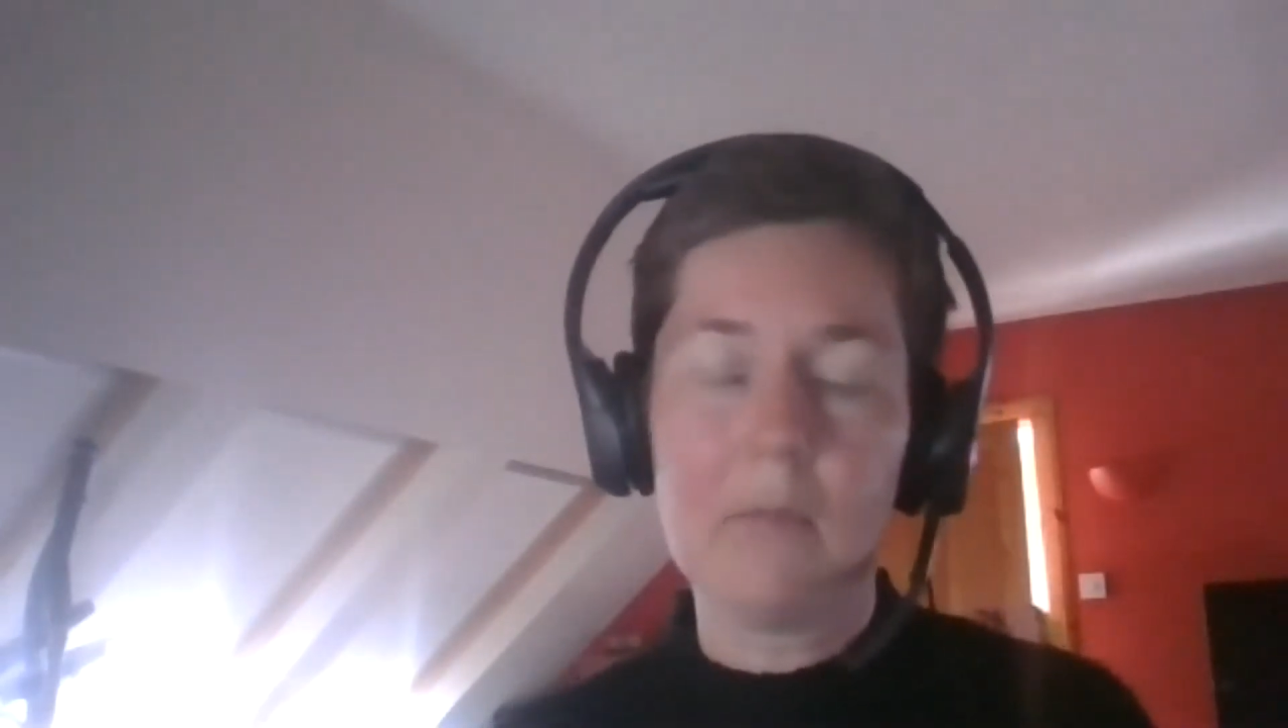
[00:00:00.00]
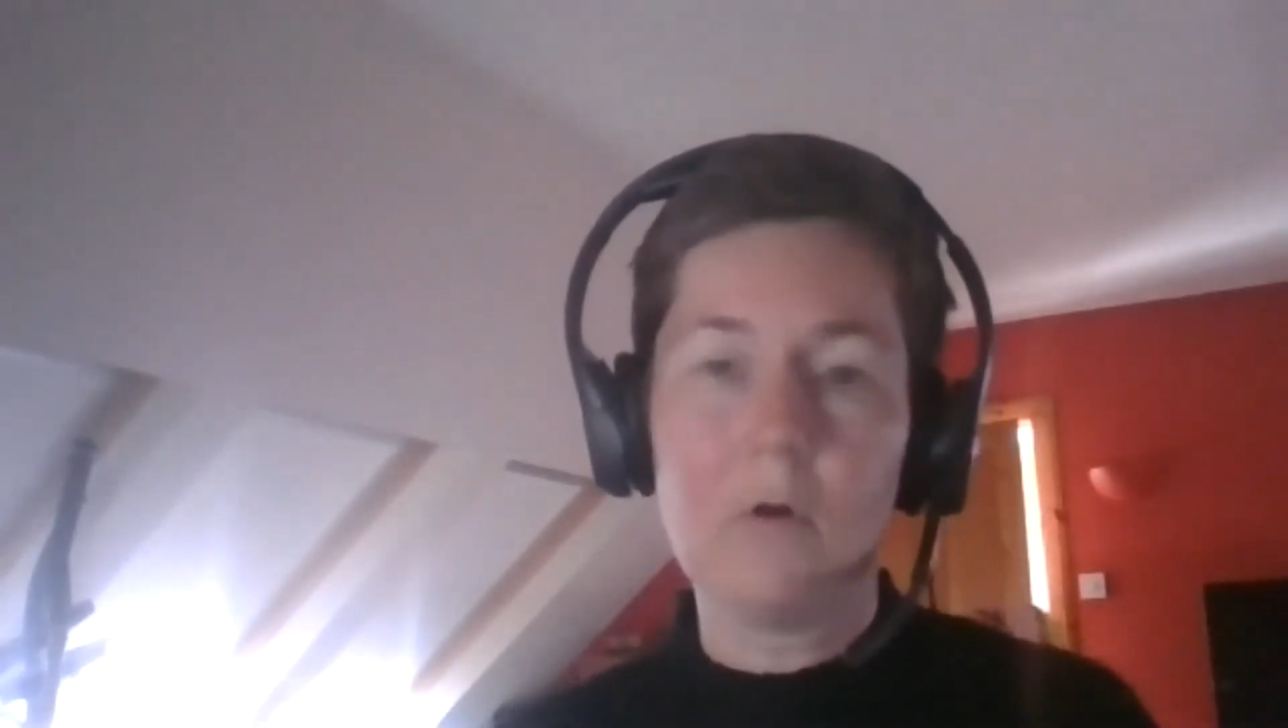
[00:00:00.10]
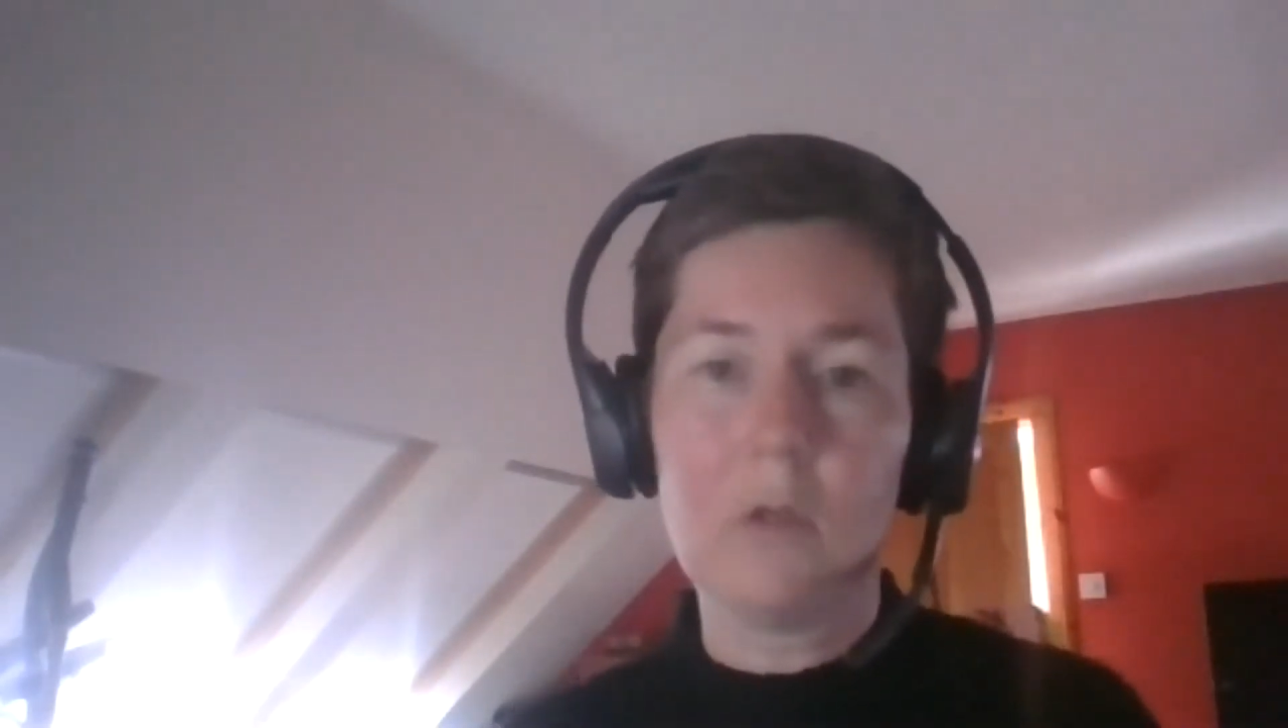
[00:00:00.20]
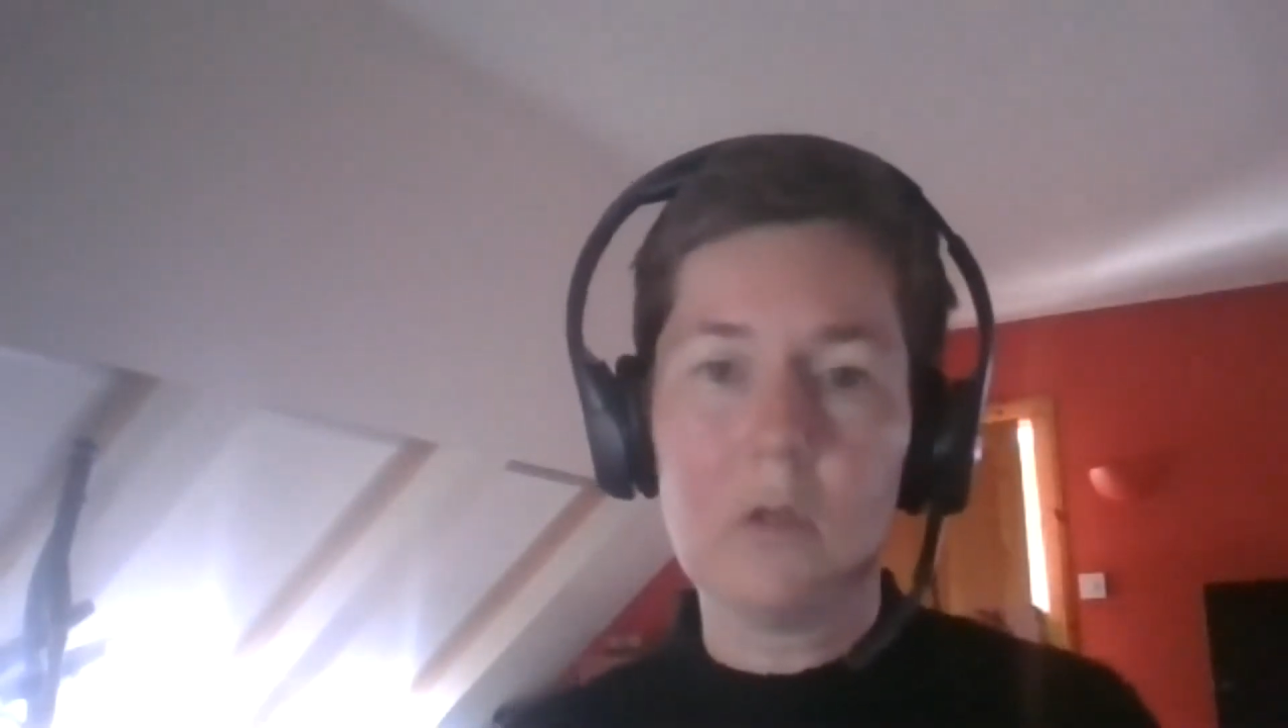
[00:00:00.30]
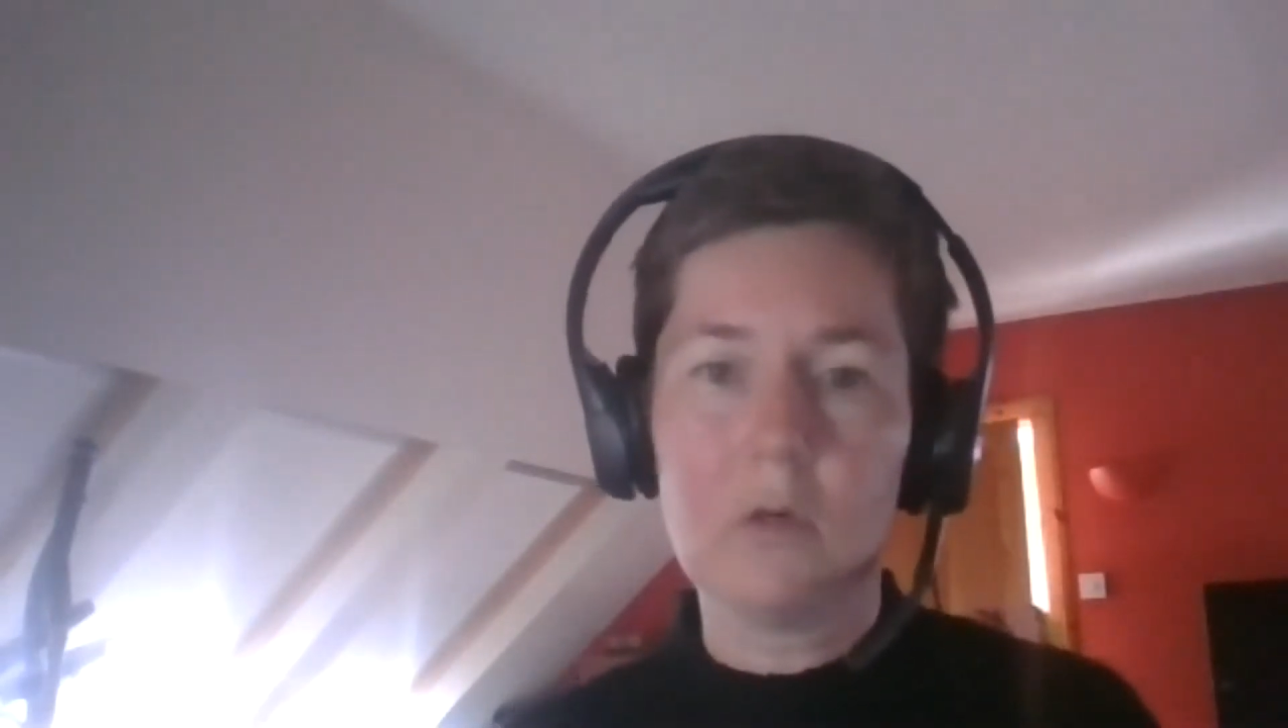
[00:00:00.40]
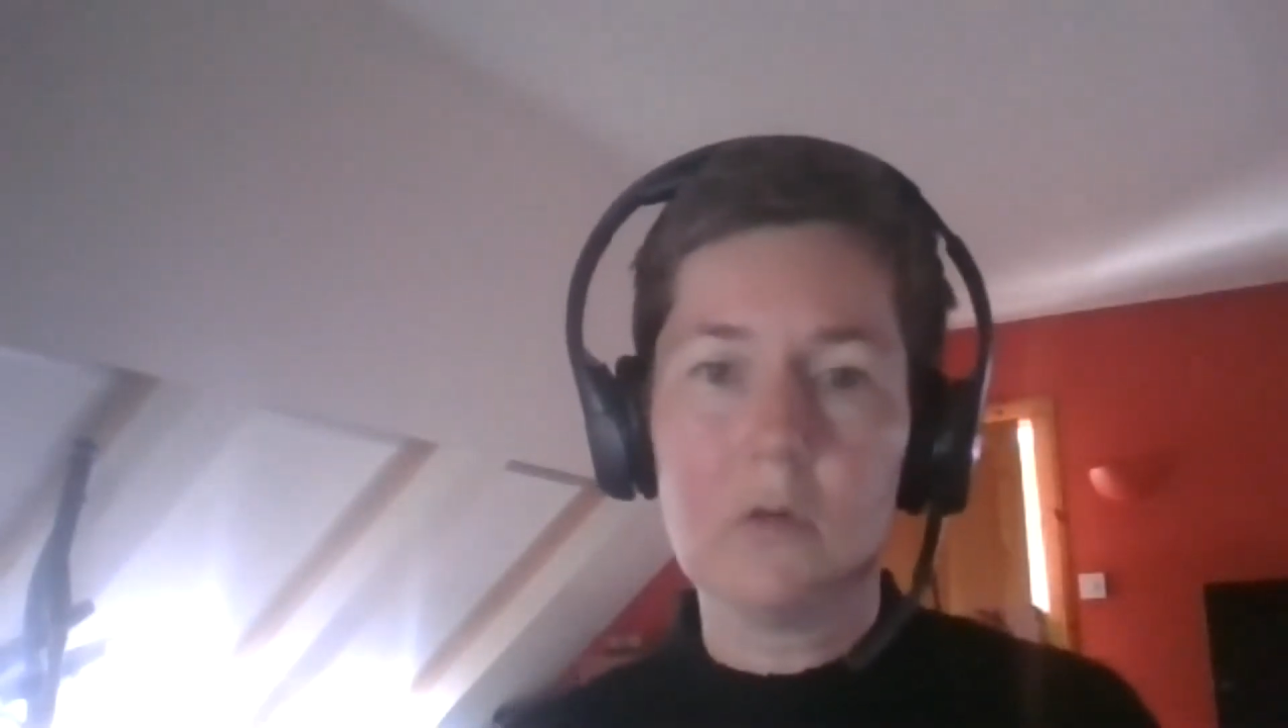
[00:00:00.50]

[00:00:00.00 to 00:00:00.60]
what you're going